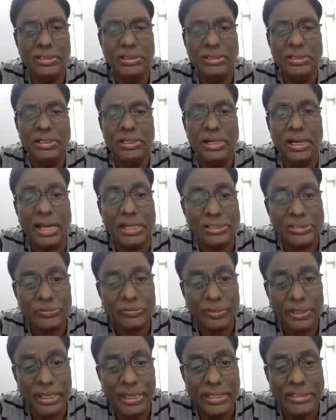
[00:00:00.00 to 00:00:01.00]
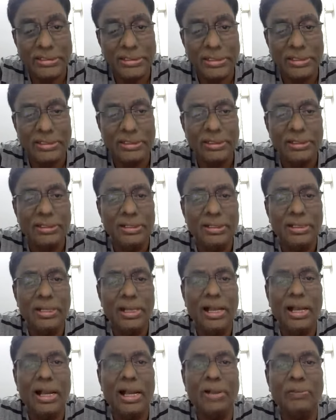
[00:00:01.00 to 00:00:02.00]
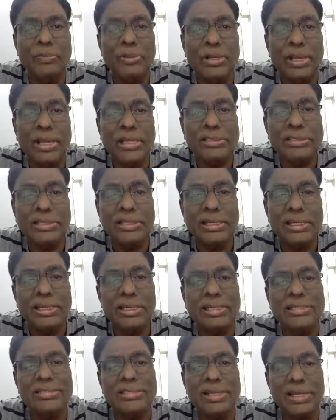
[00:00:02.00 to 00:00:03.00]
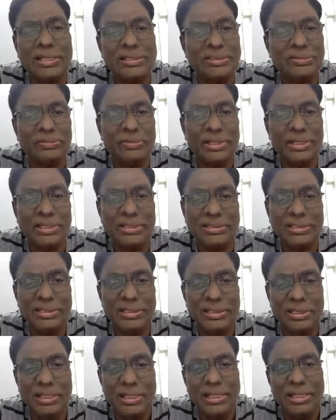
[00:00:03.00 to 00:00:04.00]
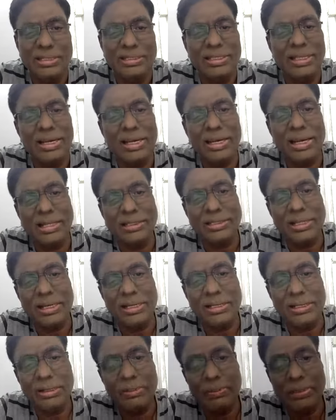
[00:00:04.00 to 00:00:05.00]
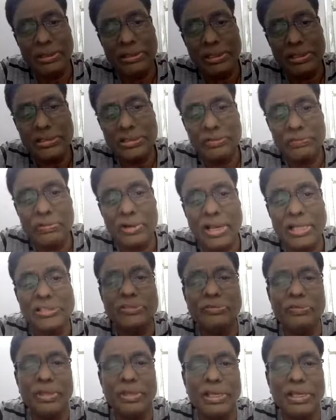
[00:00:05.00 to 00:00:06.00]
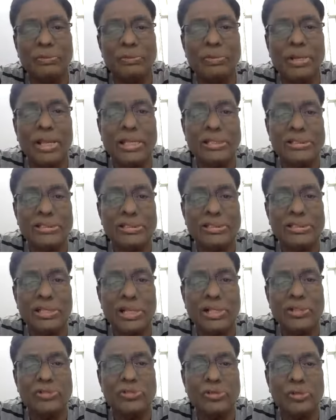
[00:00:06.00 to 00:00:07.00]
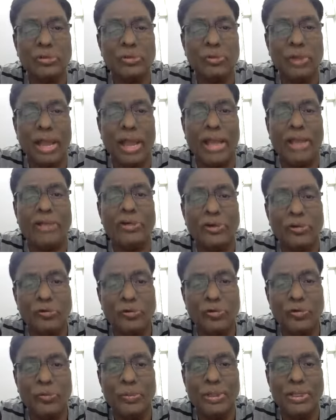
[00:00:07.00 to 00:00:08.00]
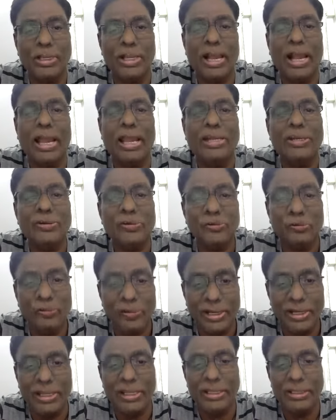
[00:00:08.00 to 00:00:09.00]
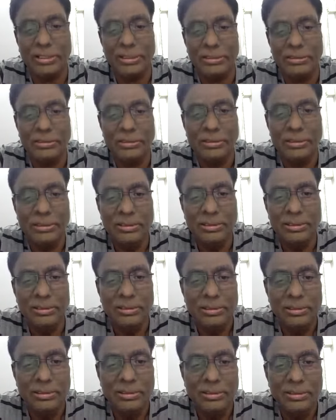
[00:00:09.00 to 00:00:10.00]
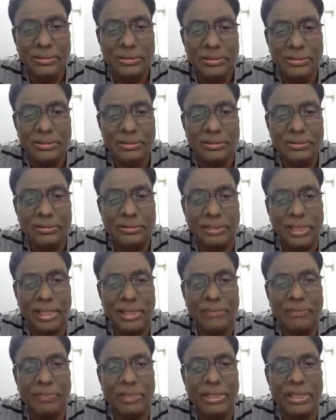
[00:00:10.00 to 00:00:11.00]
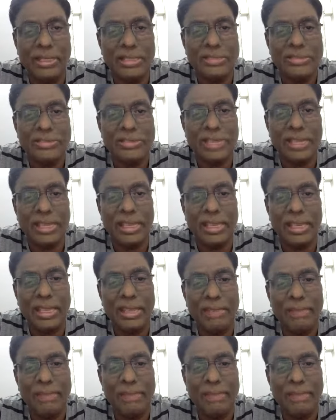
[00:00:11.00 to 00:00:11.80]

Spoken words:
classification, amino acid and its classification. There are other methods of classifying amino acids also, hydrophobic, hydrophilic. Then we can say,